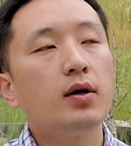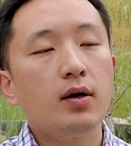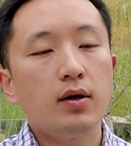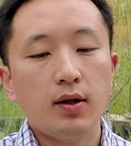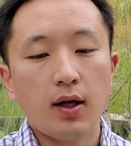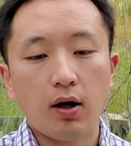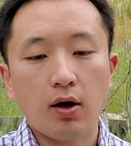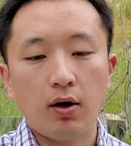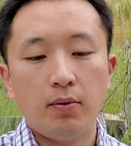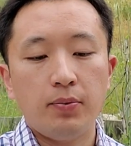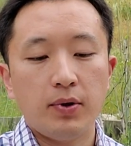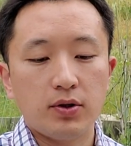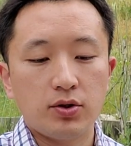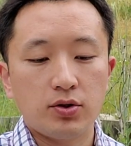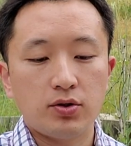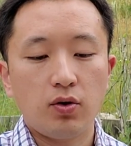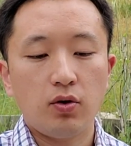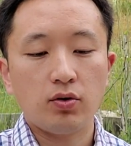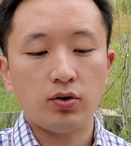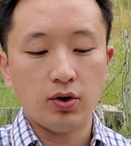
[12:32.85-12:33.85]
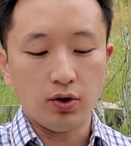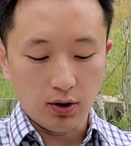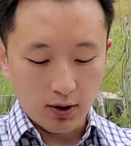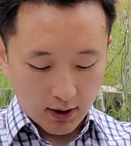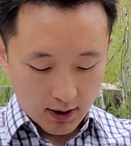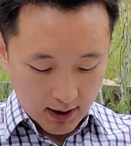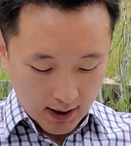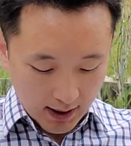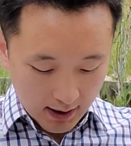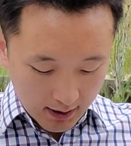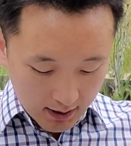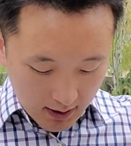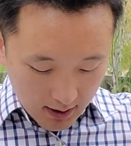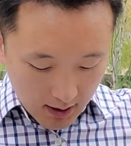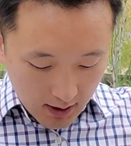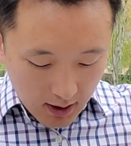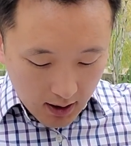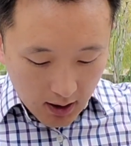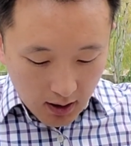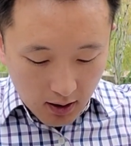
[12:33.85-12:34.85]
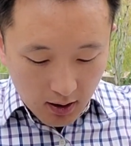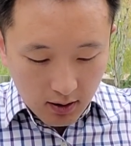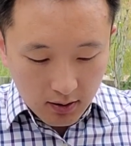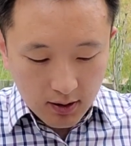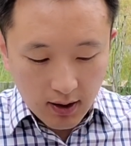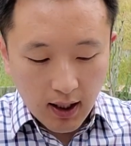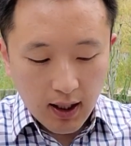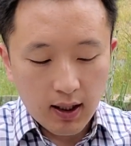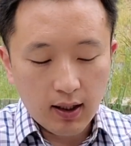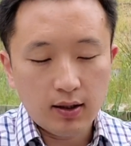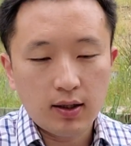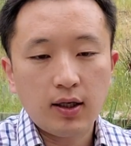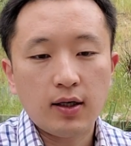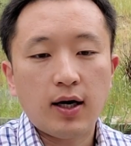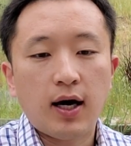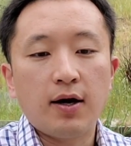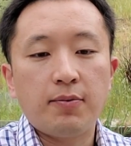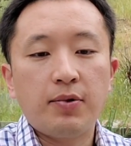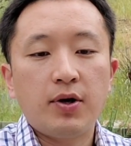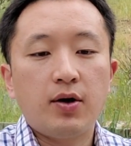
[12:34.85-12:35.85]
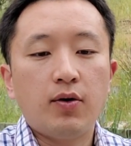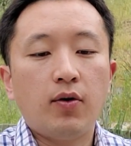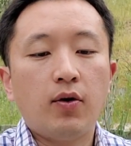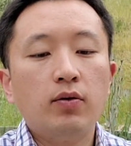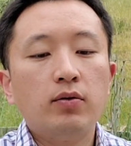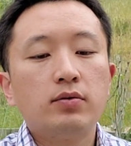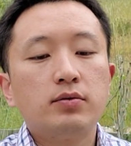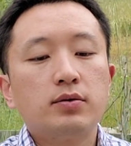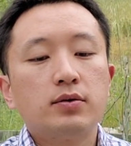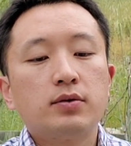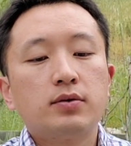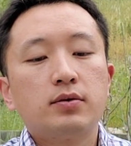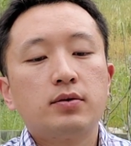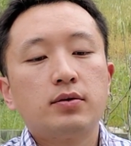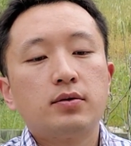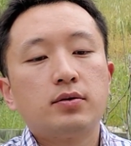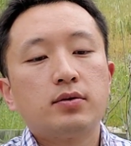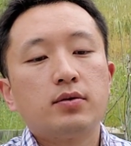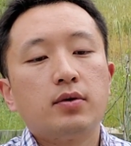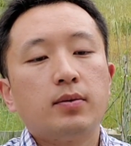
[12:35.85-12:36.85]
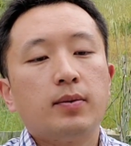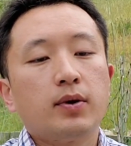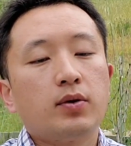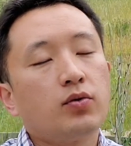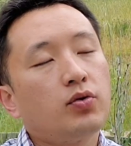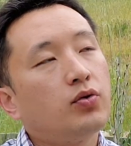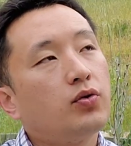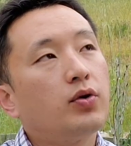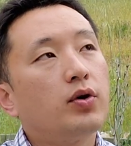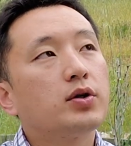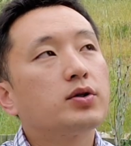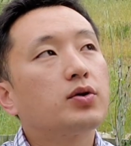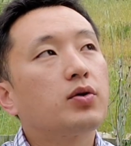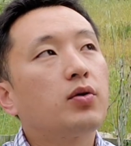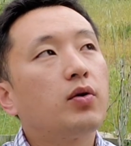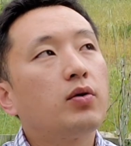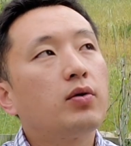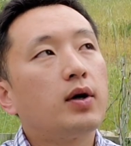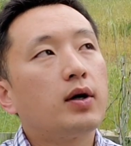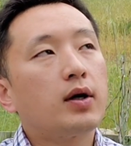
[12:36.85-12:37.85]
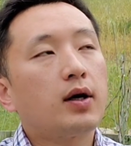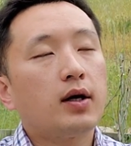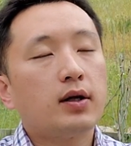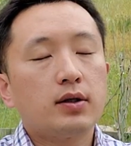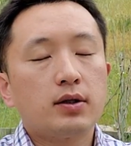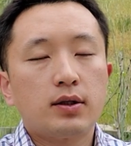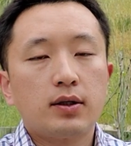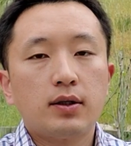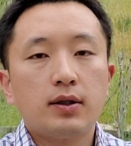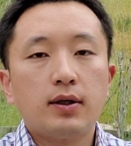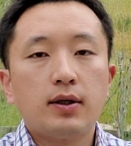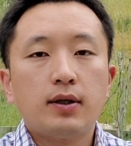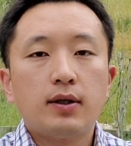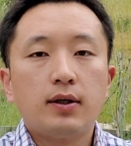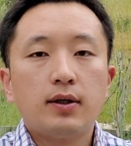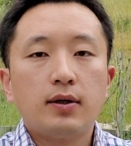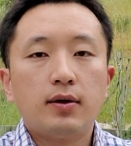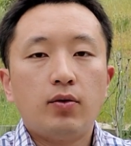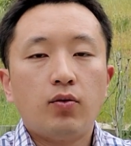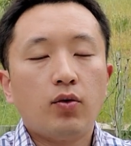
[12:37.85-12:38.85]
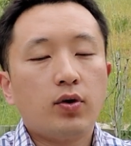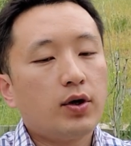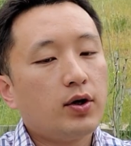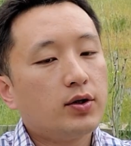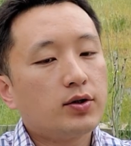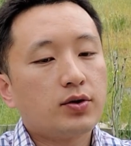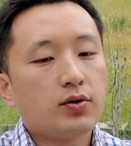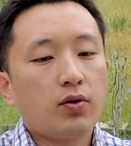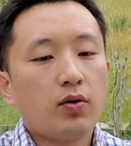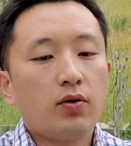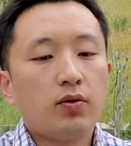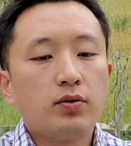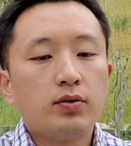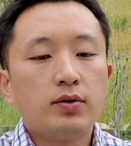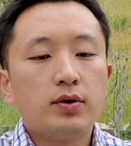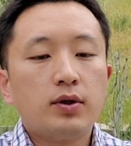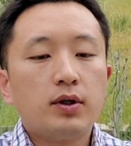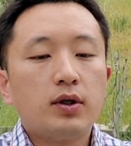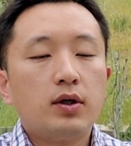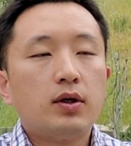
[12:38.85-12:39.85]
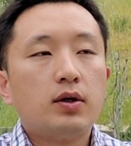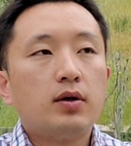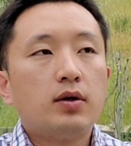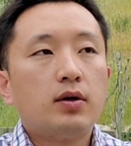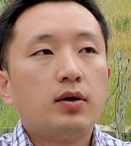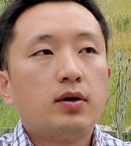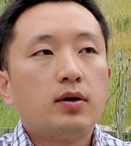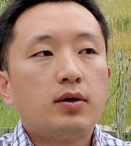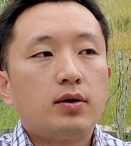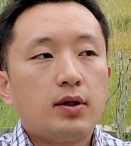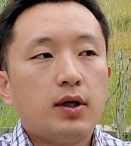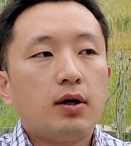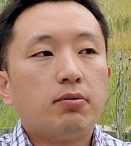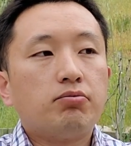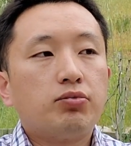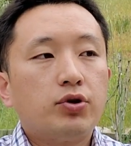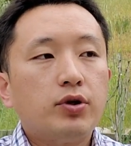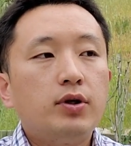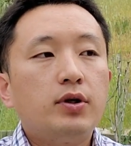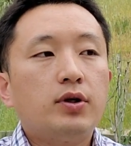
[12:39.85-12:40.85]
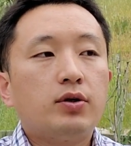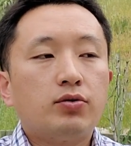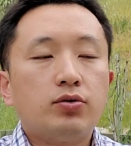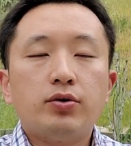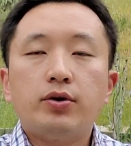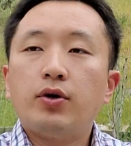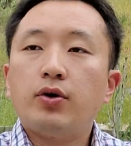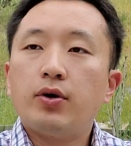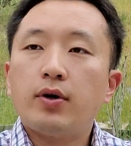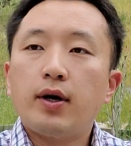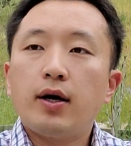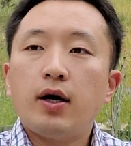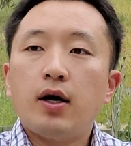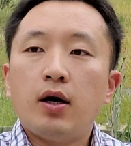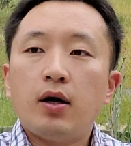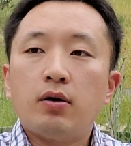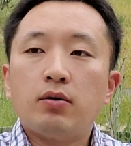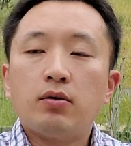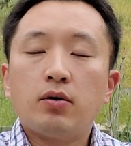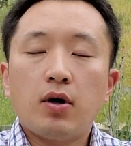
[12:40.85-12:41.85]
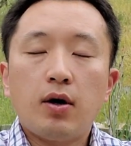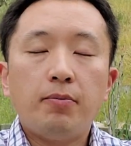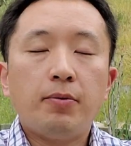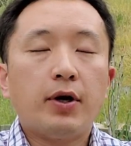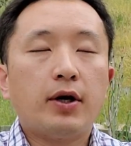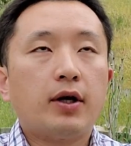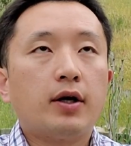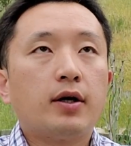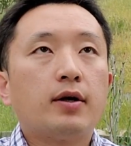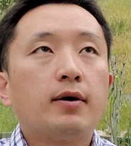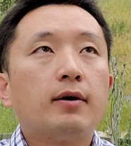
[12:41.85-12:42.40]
The company is so good that they did IPO about 2 years ago, I guess, 1 year ago. Yeah, pretty good company.